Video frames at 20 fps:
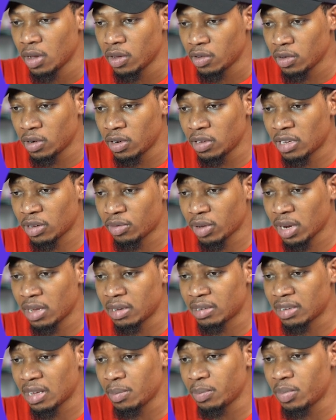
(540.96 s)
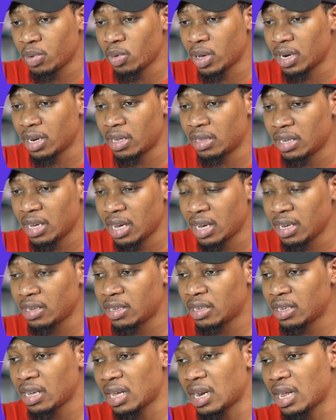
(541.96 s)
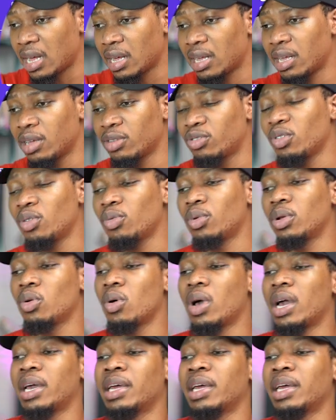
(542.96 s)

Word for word: so this is actually a sample and a test, and I actually want to go